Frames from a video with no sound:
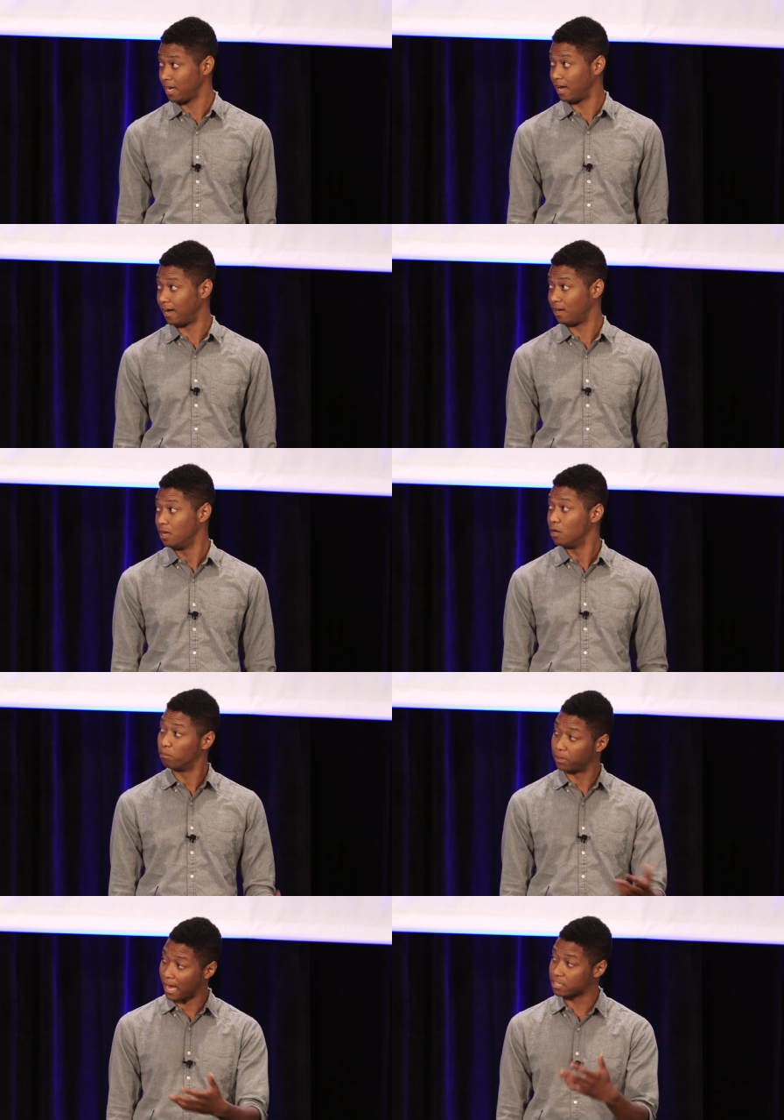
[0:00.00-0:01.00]
Uh,
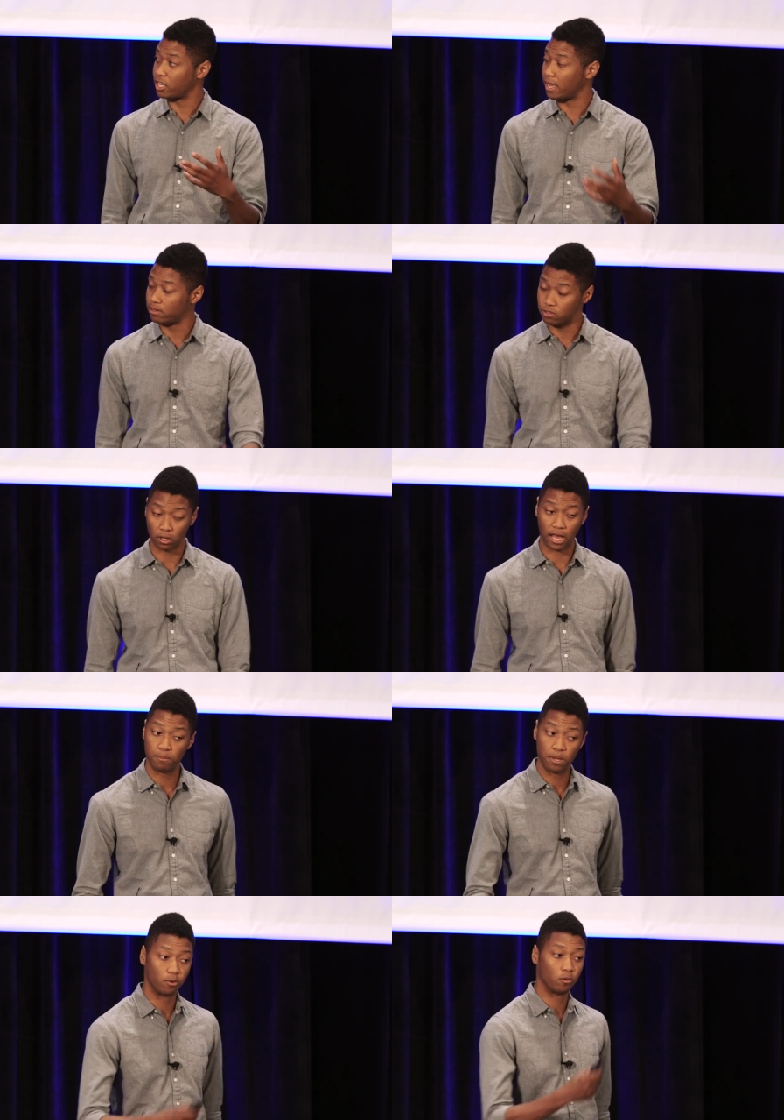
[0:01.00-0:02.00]
blockchain, so a lot
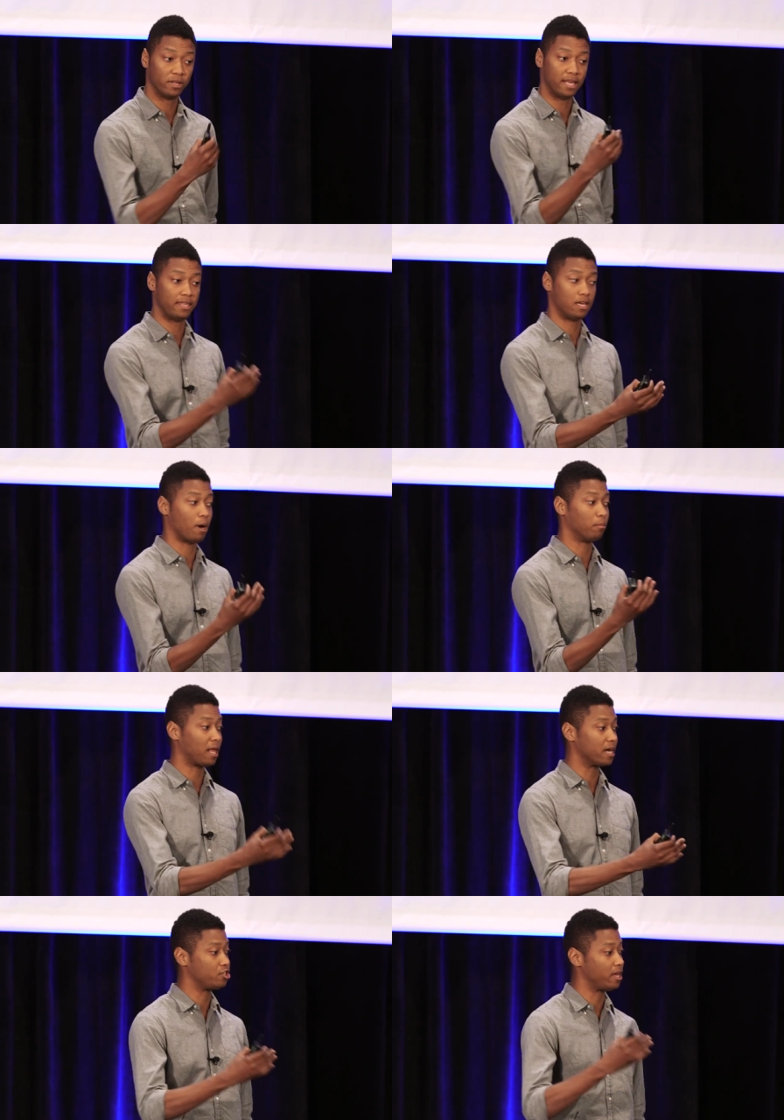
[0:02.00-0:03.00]
of people when they think about
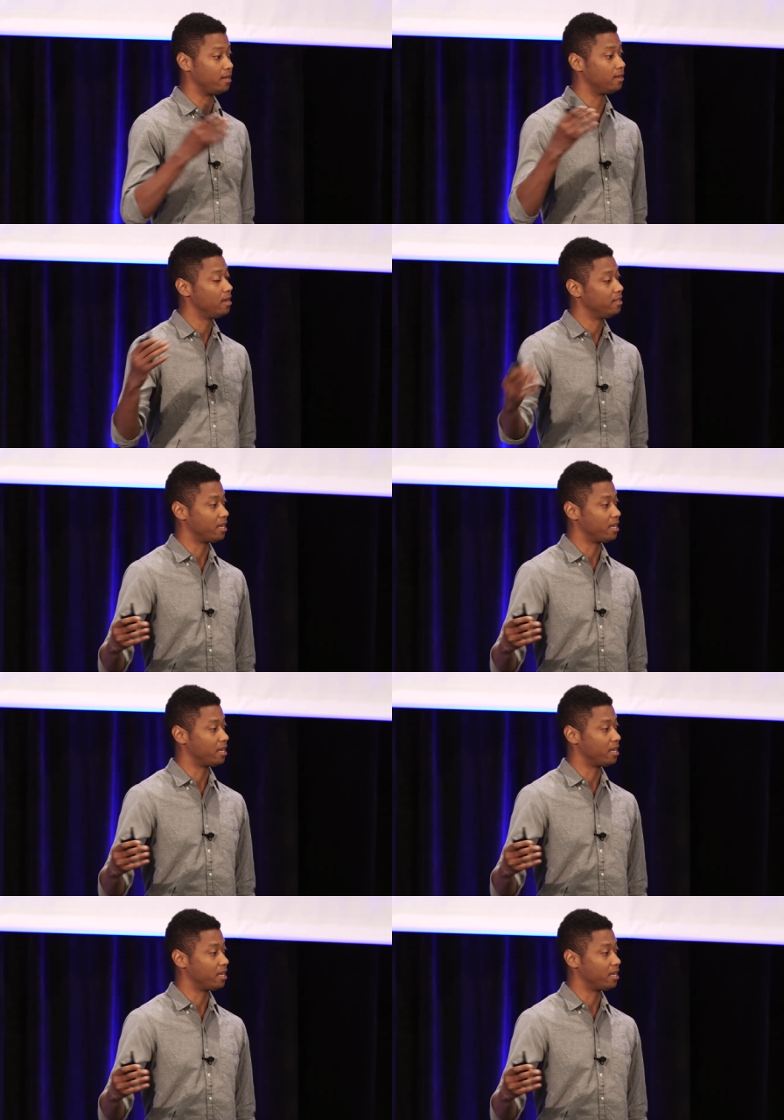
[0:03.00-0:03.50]
blockchain